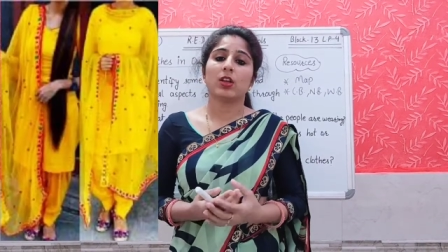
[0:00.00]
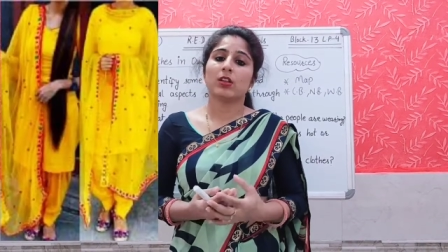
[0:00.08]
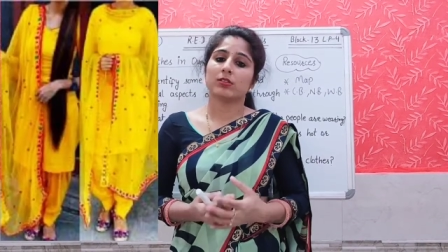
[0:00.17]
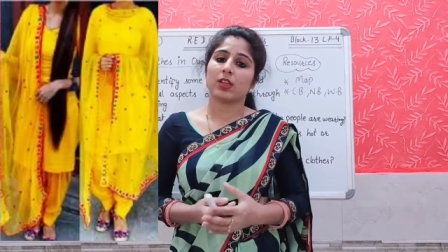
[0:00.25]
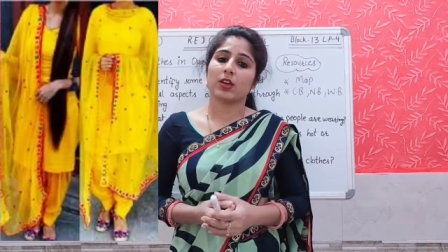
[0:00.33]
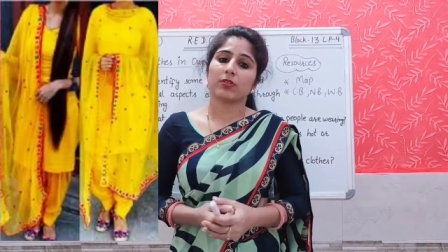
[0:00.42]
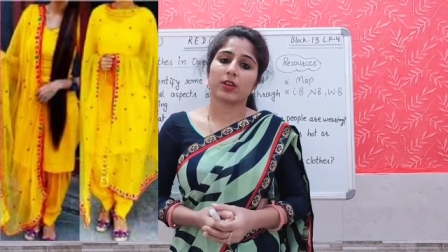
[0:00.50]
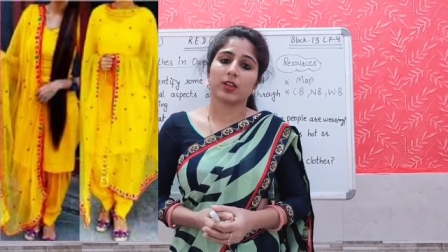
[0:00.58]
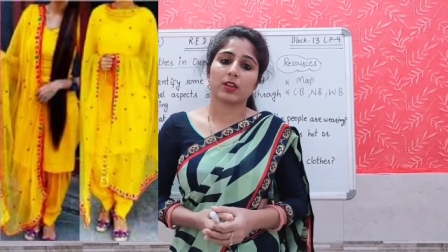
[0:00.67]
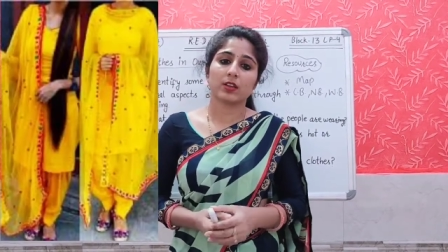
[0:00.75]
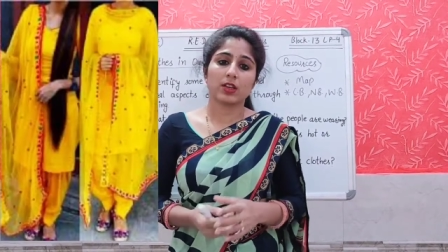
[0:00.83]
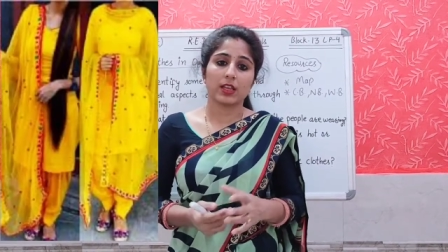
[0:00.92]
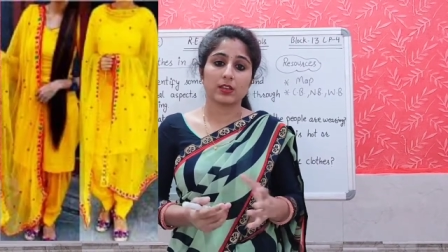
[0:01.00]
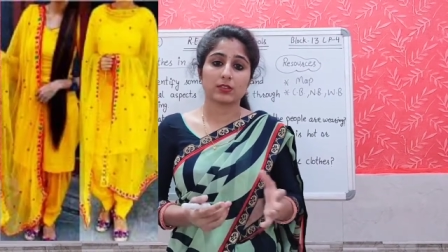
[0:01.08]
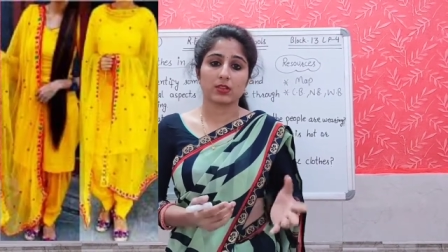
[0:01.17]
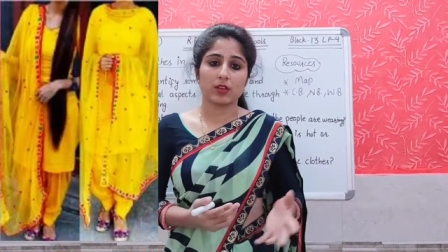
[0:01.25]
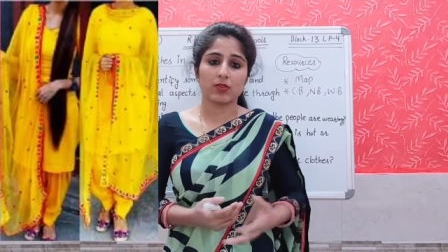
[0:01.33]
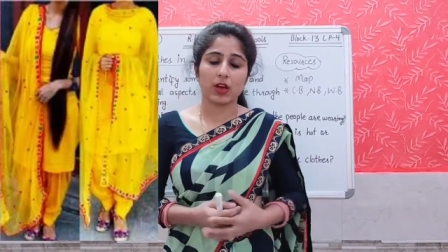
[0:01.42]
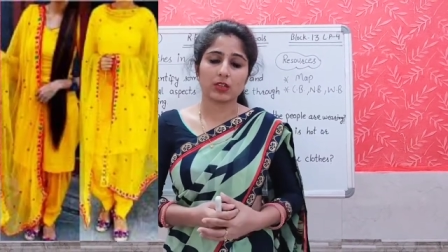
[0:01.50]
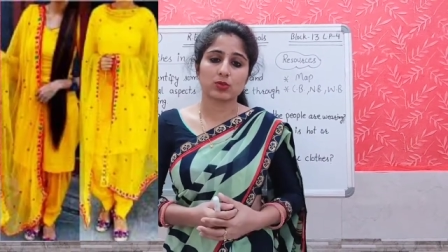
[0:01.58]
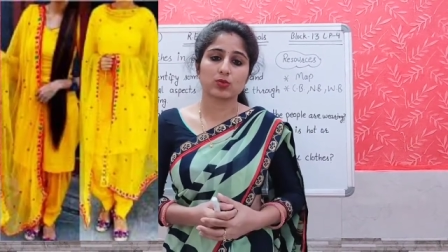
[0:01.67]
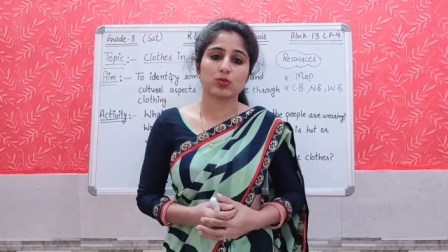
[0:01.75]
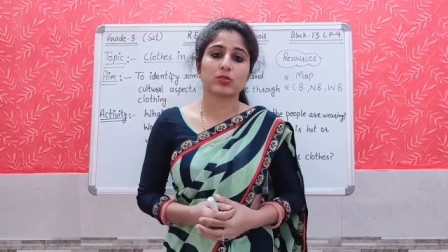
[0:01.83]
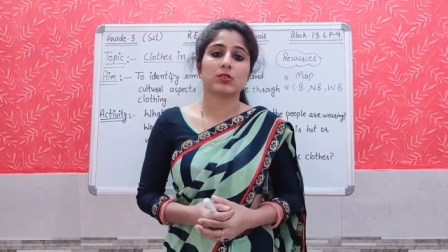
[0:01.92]
They are wearing like salwar
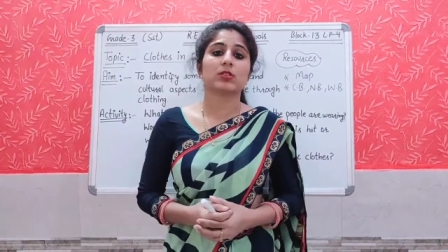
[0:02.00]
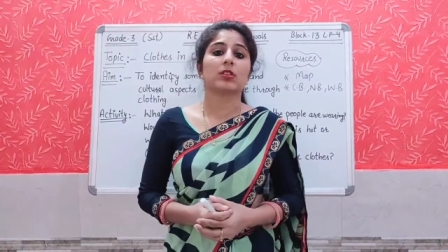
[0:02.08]
suit